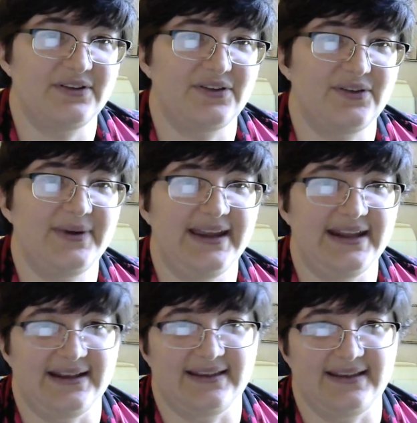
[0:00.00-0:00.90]
doing
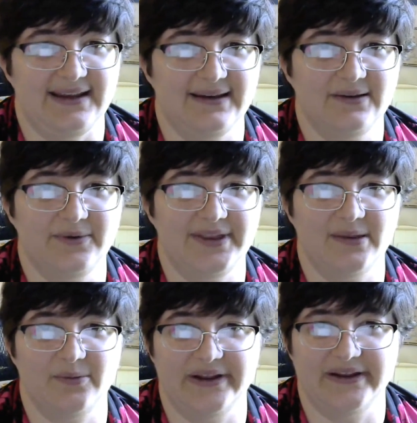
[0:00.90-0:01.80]
anything with
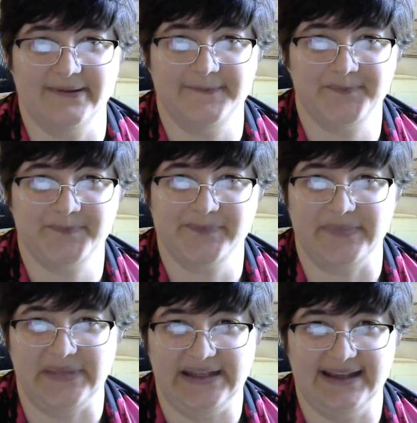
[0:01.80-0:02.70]
the will
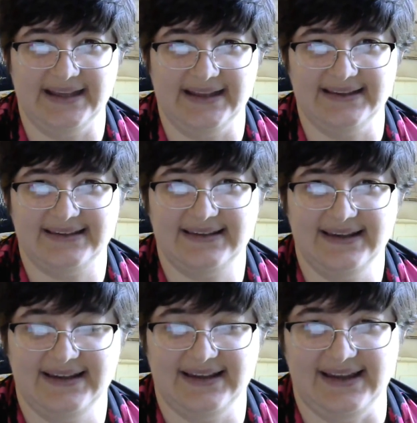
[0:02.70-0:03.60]
because
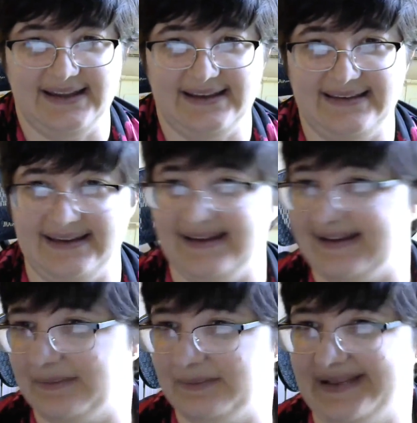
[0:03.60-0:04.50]
it is
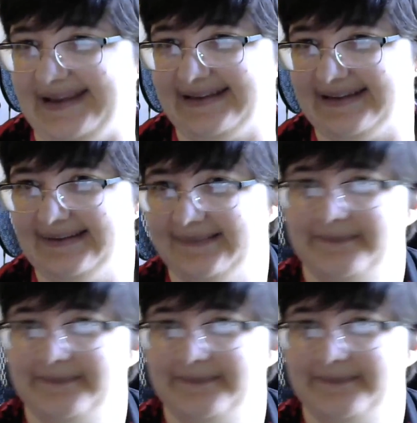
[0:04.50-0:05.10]
incomplete.